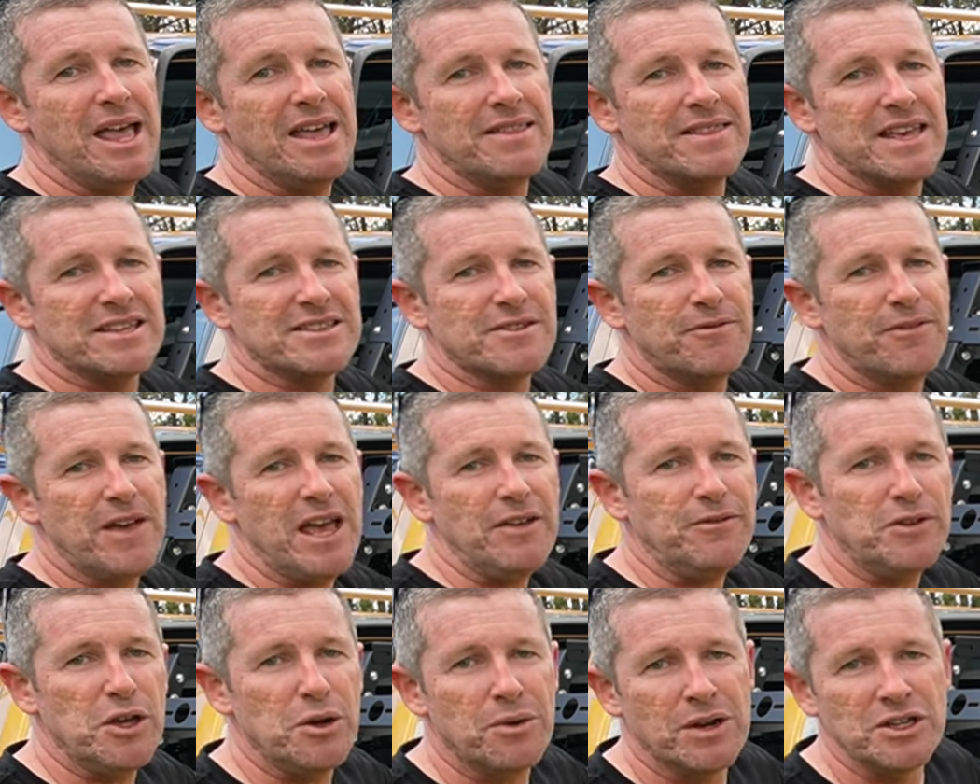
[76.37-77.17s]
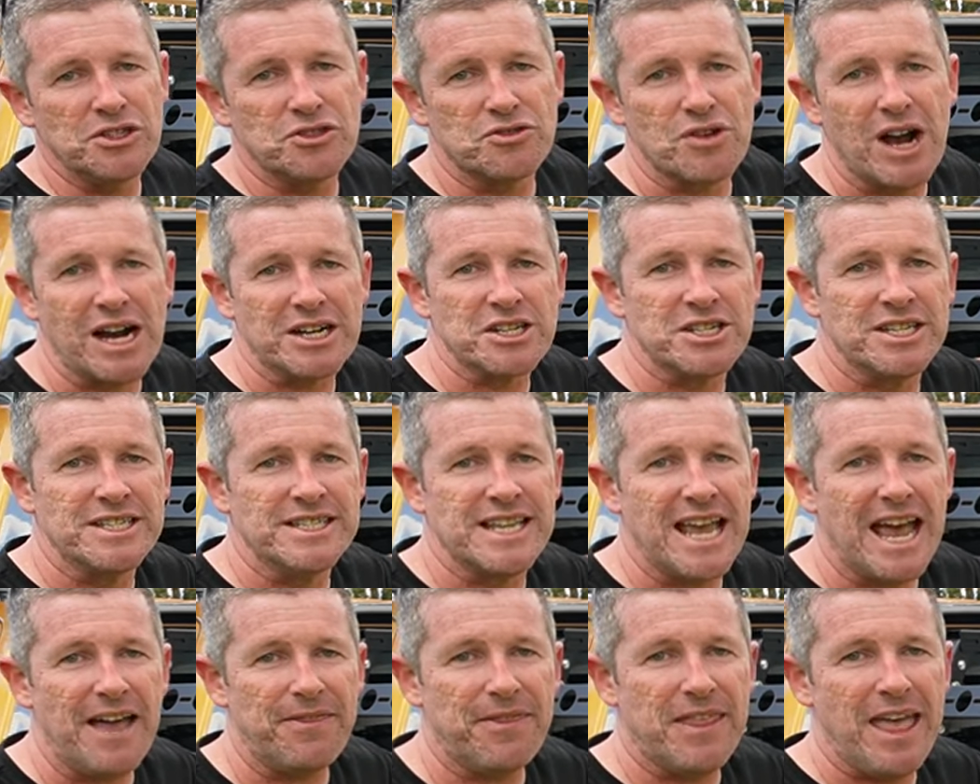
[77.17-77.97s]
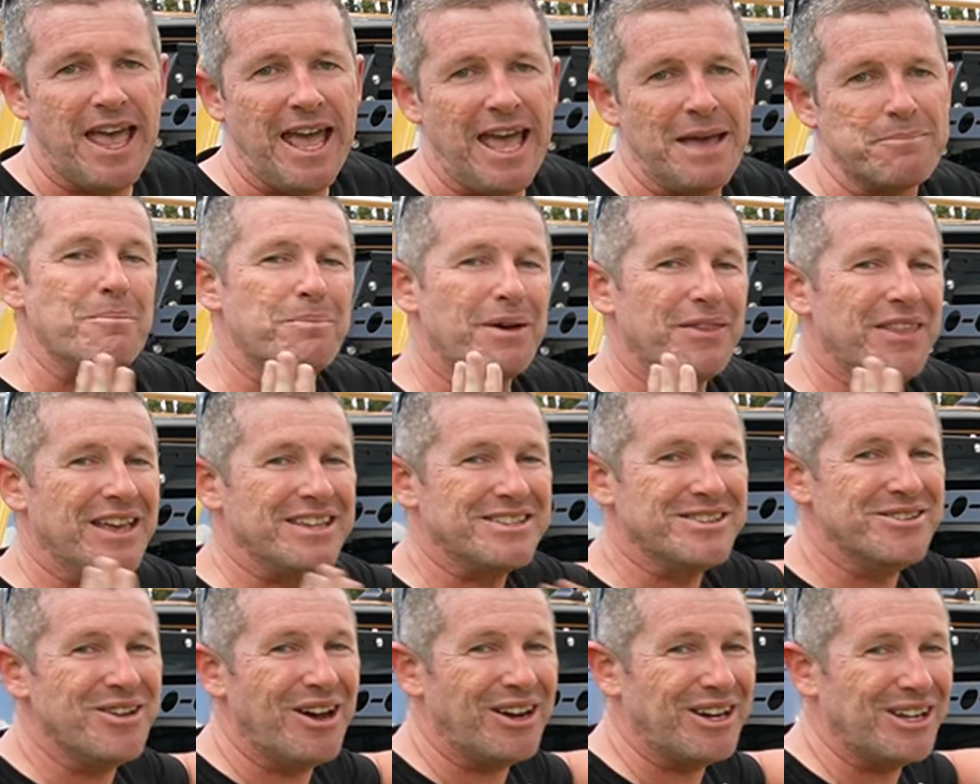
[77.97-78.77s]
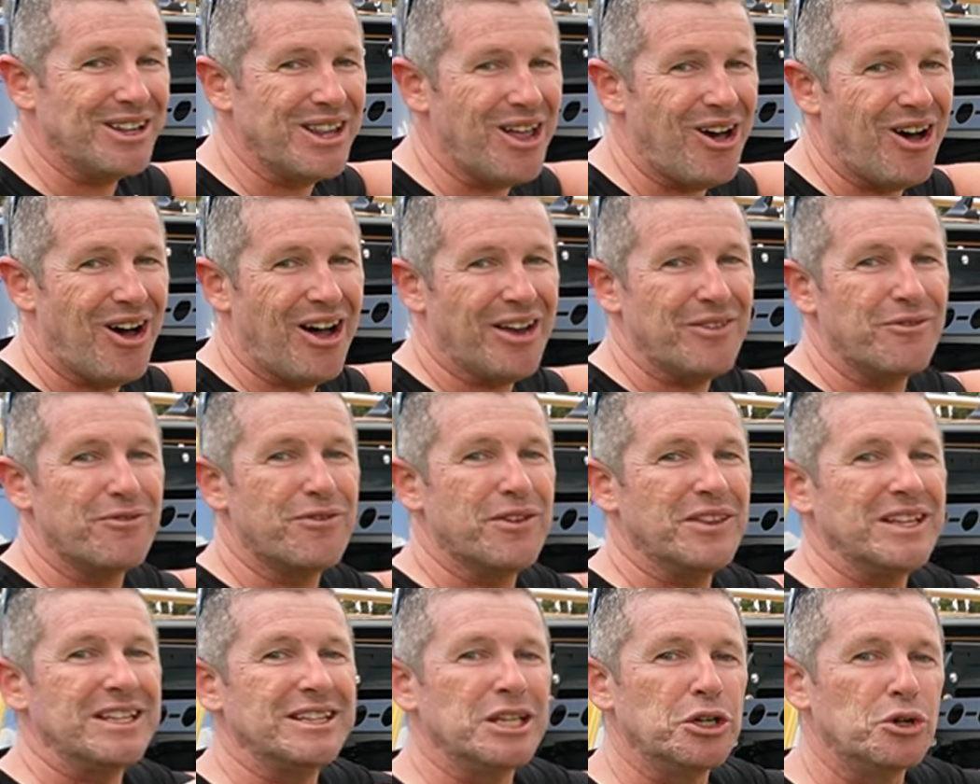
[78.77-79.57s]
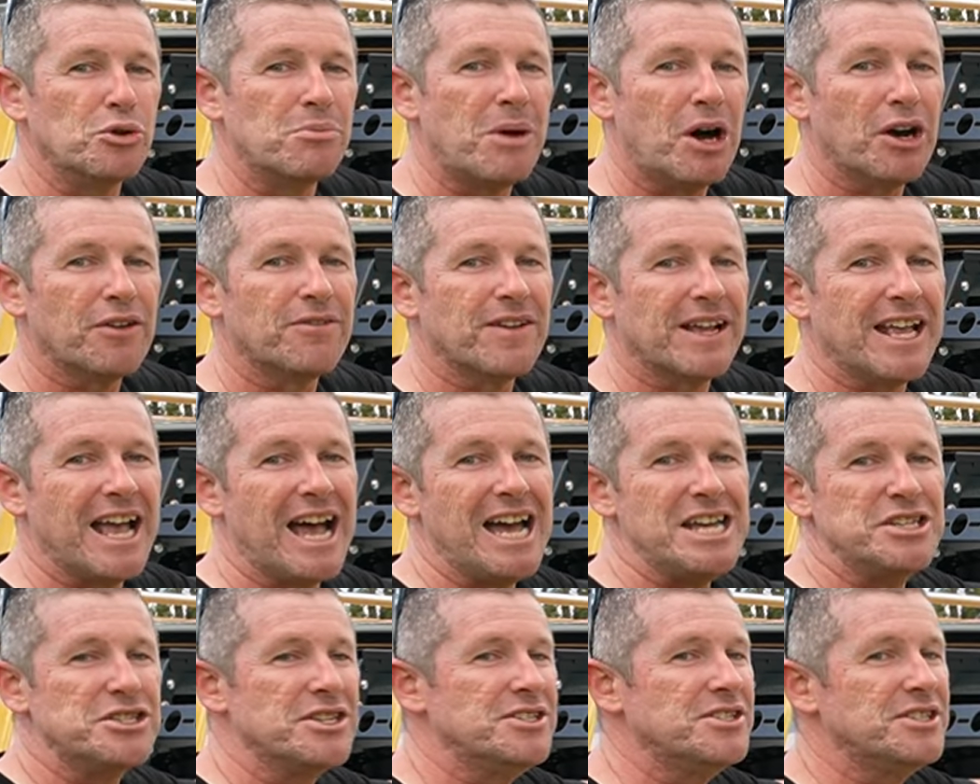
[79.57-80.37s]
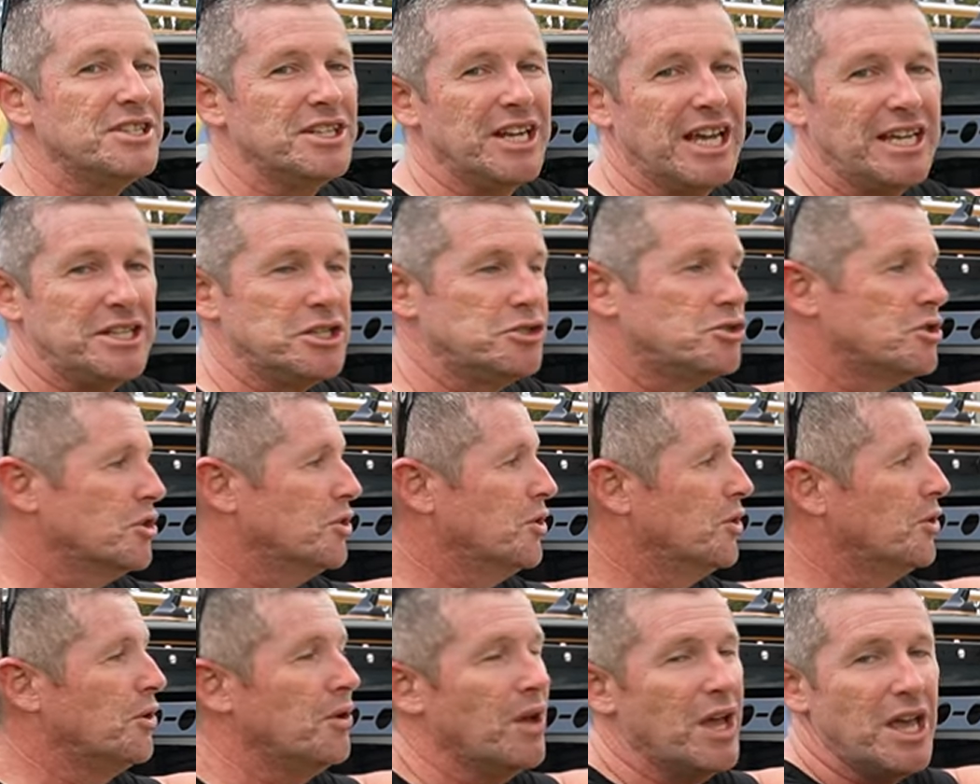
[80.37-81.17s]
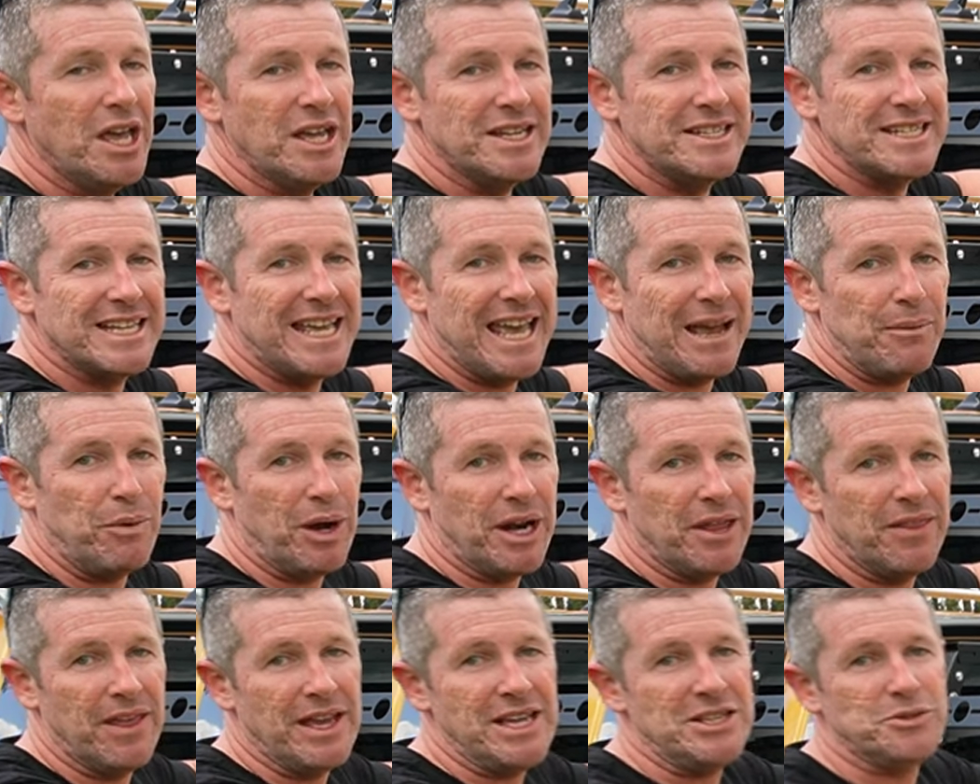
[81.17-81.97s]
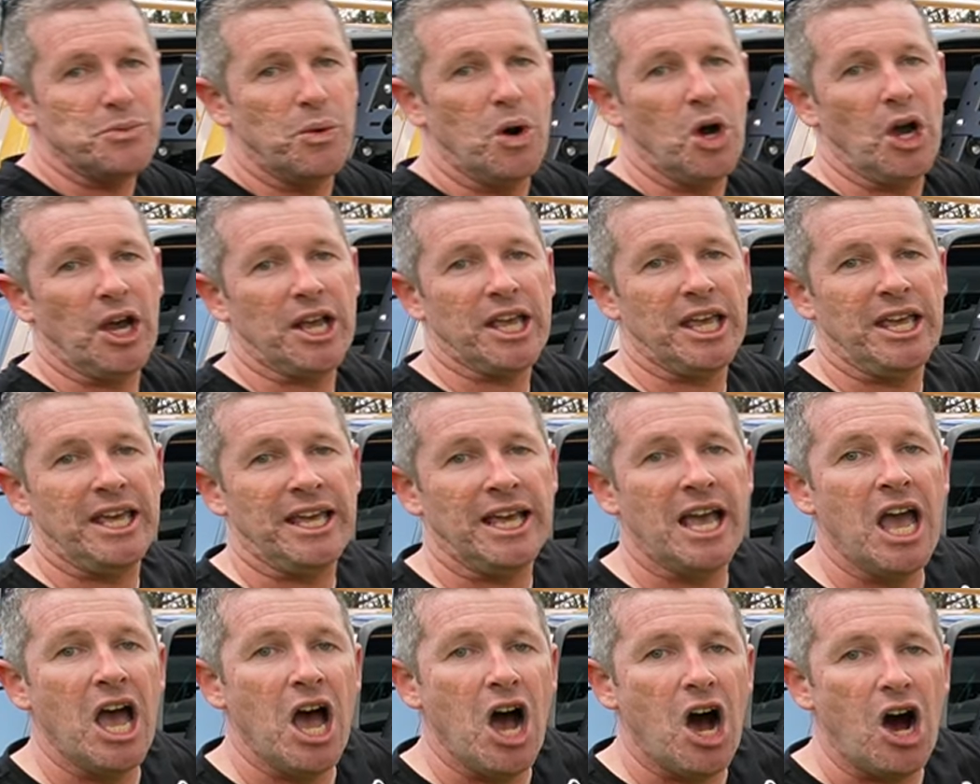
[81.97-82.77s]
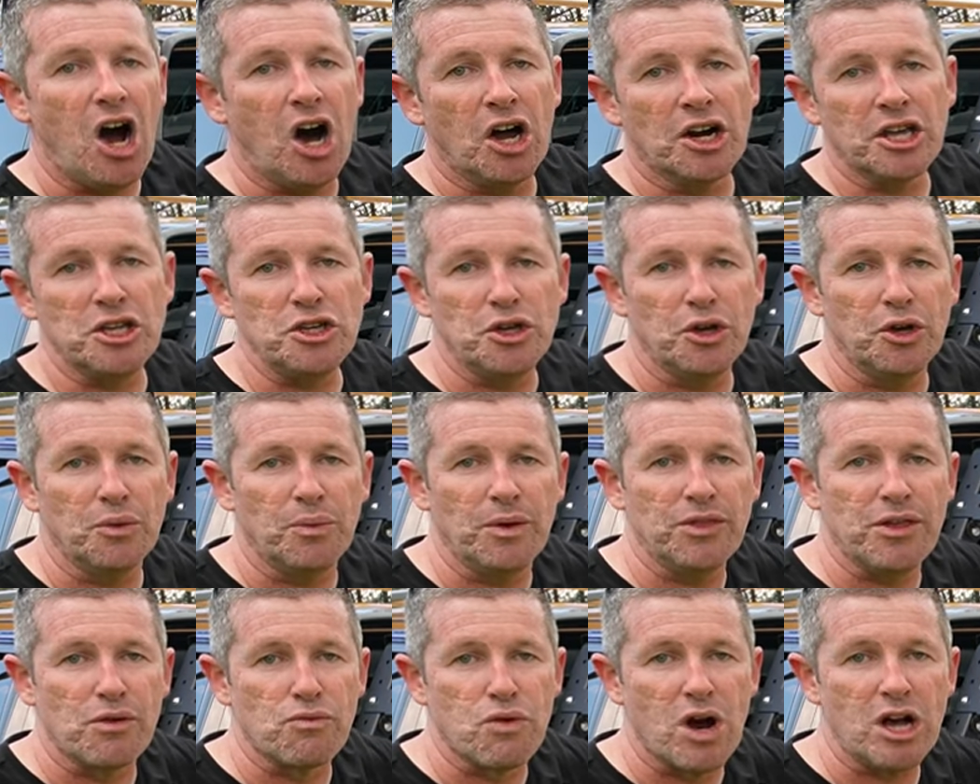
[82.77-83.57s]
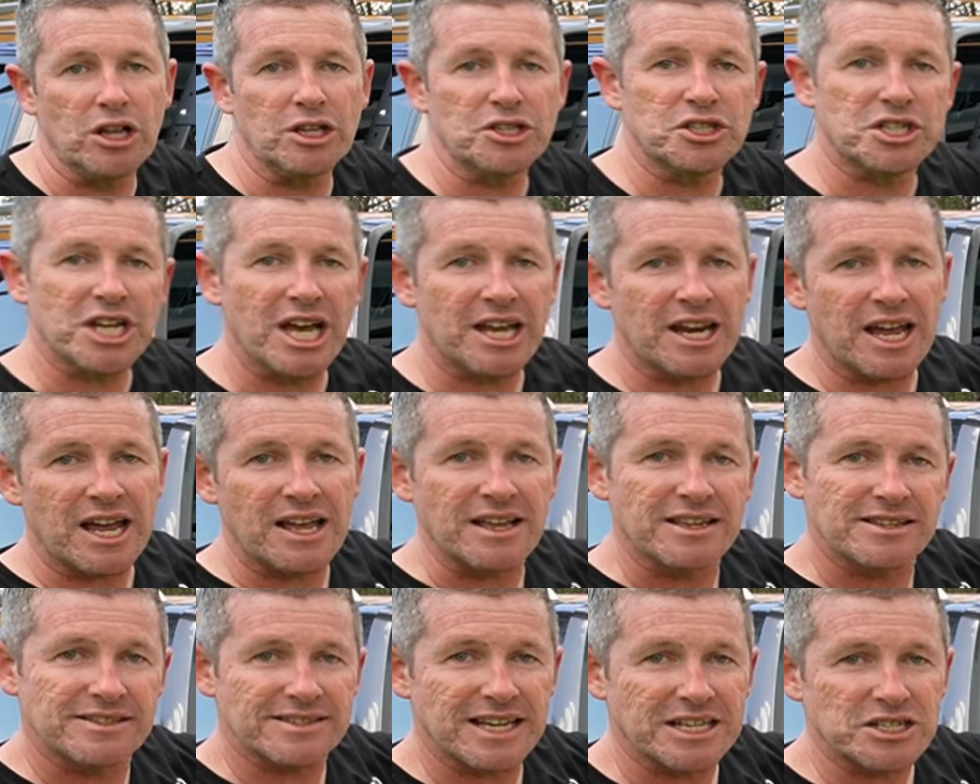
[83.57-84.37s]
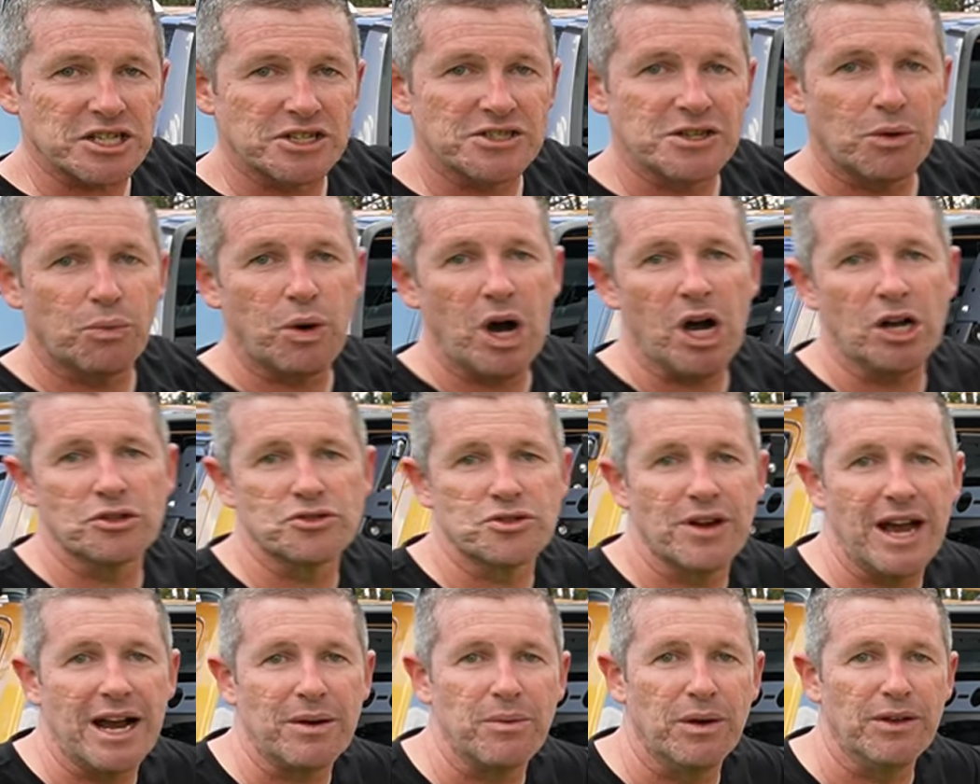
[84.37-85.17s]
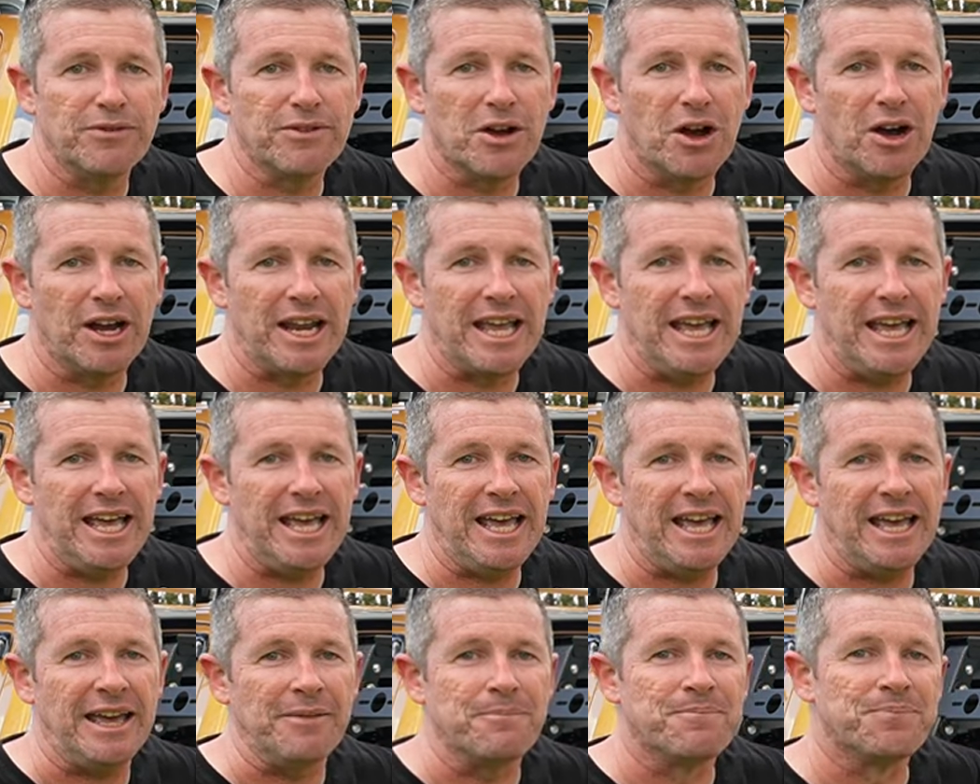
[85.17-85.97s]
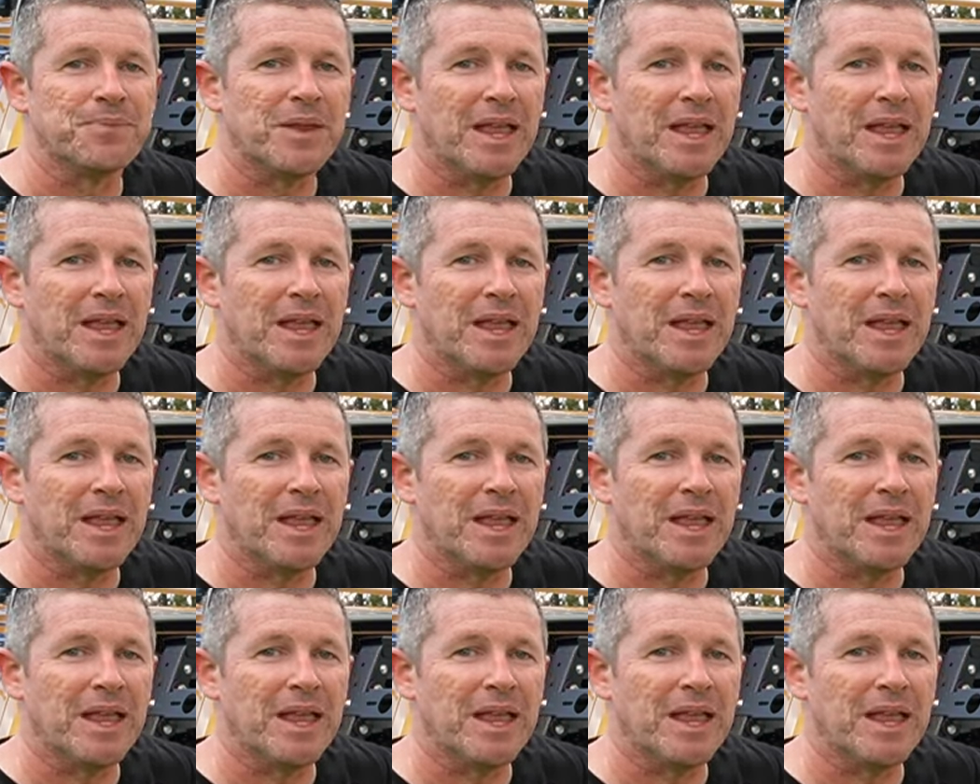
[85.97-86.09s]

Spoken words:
there's a fair few instructions out there, but there's not a lot for the little modifications you need to do to get one of these working on a ute with a roller shutter, such as the Wild Track we've got here.